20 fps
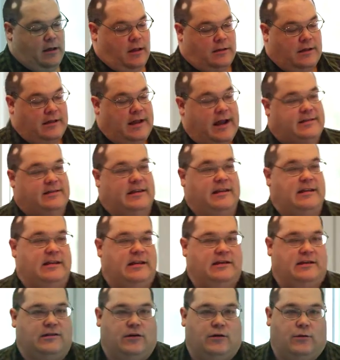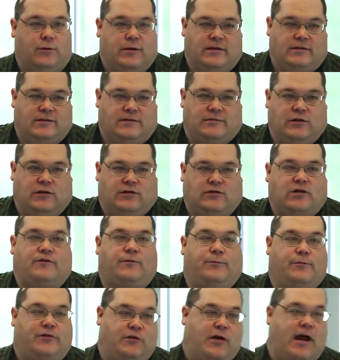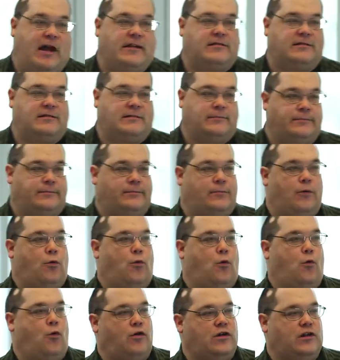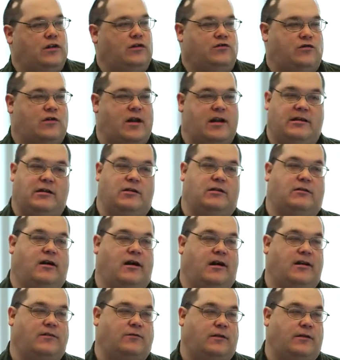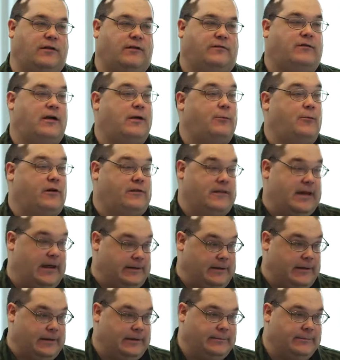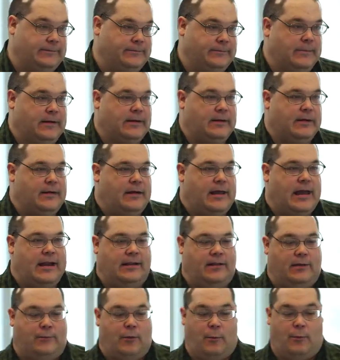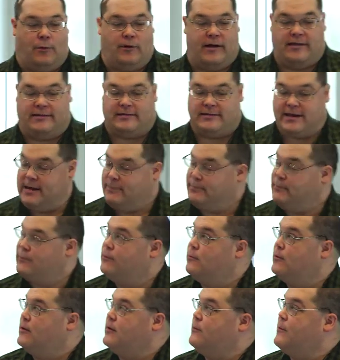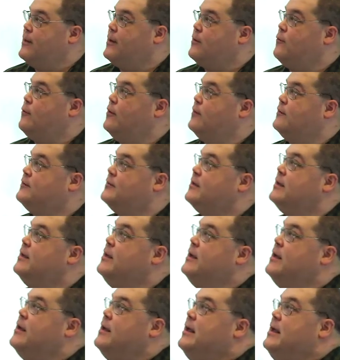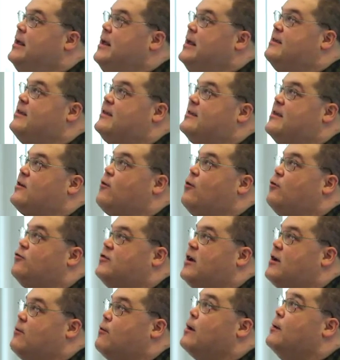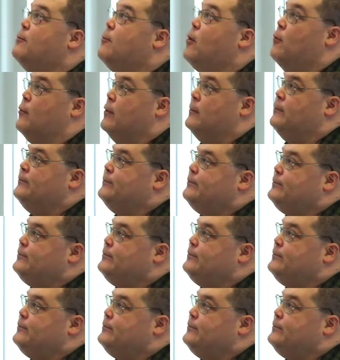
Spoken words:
The next thing you need to do is, do you start from scratch, or do you try to utilize one of the frameworks out there? And in the mobile landscape, one of the better ones is a thing called jQuery Mobile.